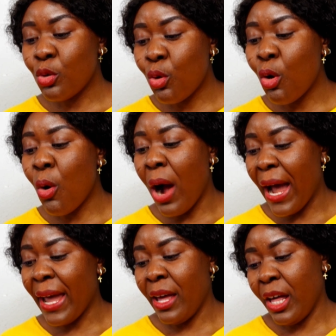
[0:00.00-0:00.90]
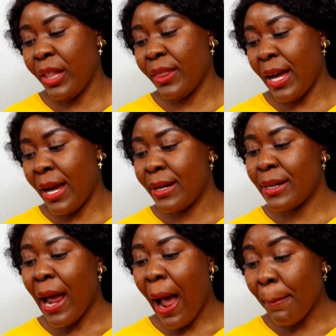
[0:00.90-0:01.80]
go ahead and
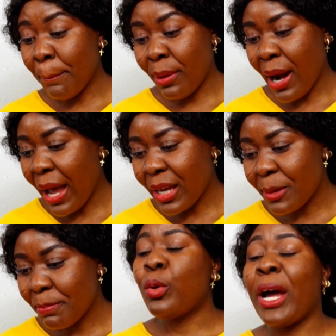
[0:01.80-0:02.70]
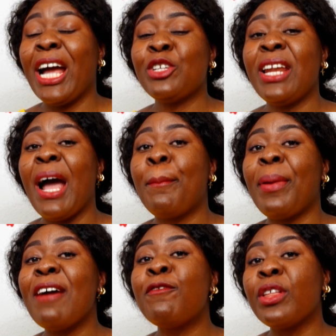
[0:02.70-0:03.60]
apply. You can actually
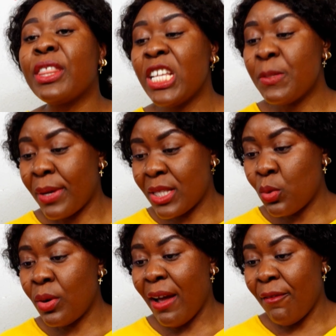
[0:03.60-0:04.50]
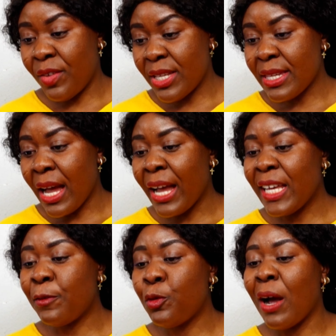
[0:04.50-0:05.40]
apply for this particular visa
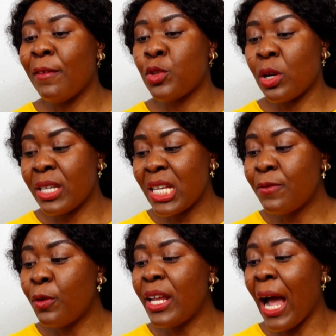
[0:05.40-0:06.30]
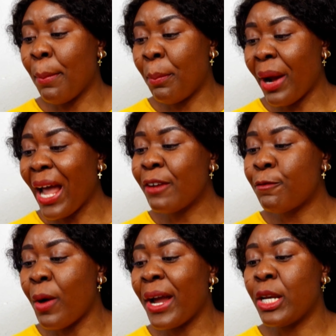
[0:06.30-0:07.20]
if you have successfully applied
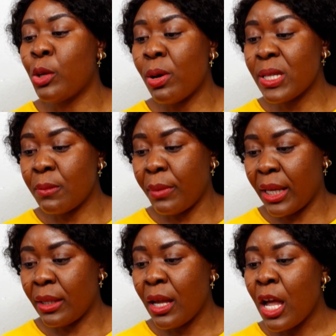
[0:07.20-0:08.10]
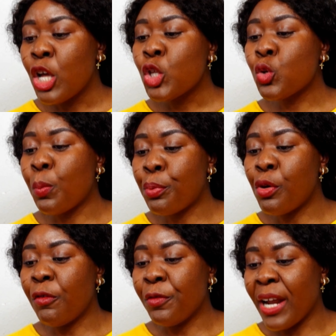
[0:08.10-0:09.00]
for endorsement to
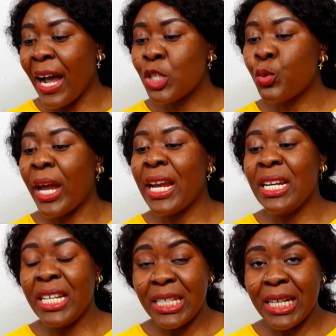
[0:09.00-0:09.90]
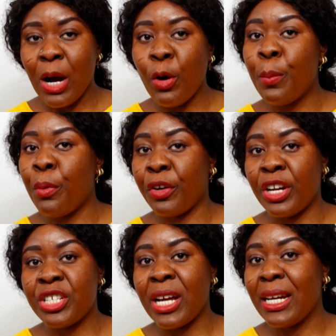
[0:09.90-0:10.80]
prove that you are a leader or a
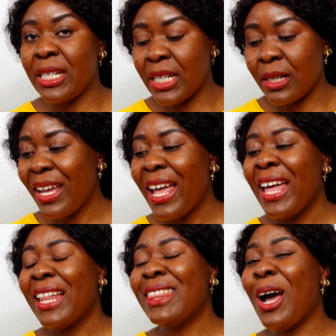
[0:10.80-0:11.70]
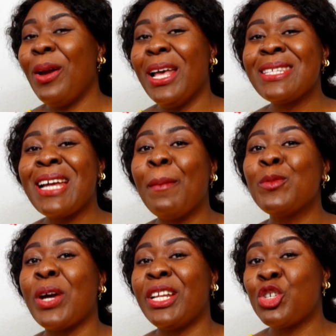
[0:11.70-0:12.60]
potential leader. Now let's come
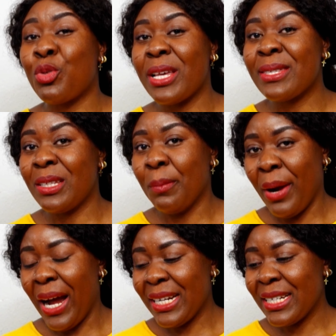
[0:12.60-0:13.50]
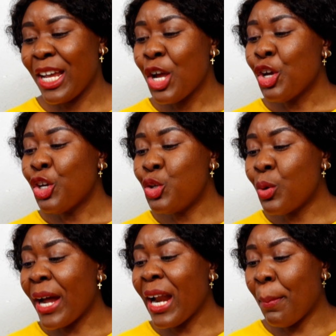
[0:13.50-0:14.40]
to an interesting part. You
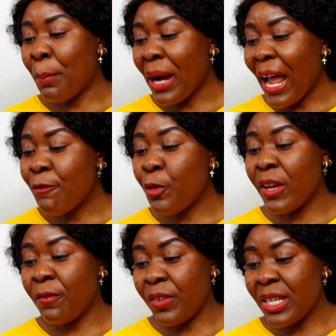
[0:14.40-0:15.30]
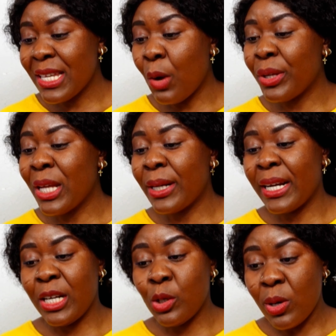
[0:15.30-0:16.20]
can apply for a visa without
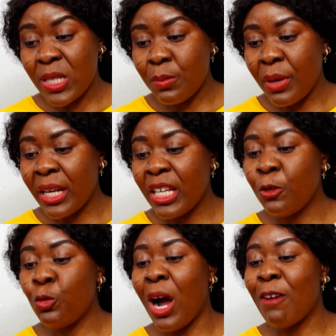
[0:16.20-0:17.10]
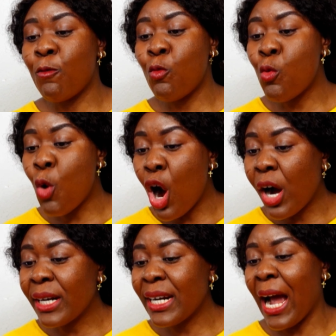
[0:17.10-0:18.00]
an endorsement if you have
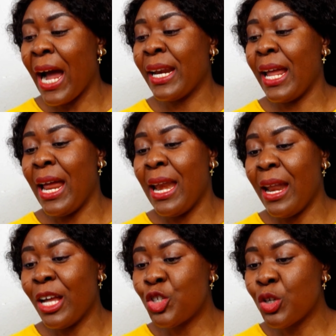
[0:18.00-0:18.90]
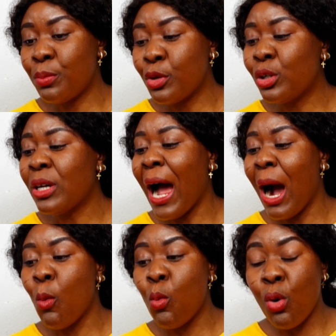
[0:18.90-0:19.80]
won an eligible
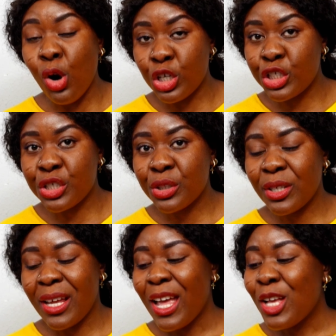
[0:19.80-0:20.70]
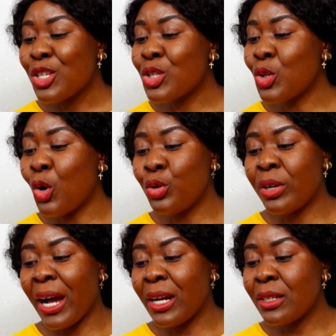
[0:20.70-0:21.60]
award. So you
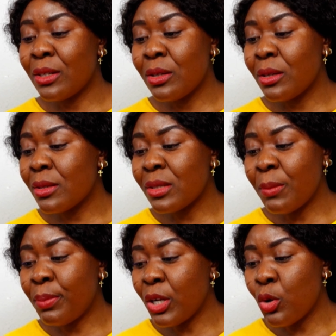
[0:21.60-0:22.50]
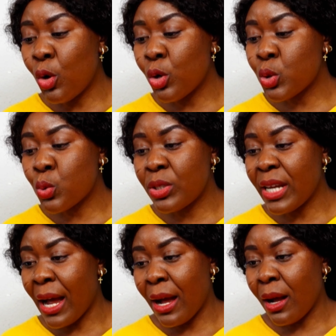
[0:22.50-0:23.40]
can simply go to
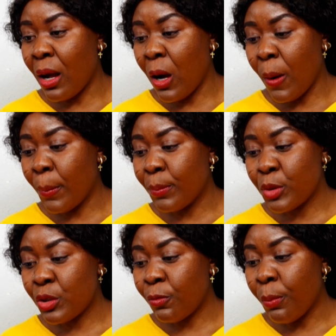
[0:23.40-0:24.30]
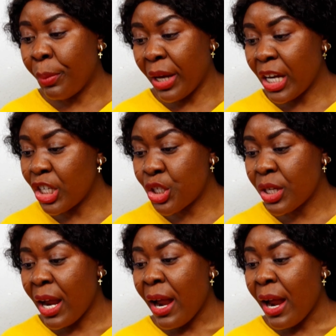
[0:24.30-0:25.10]
their page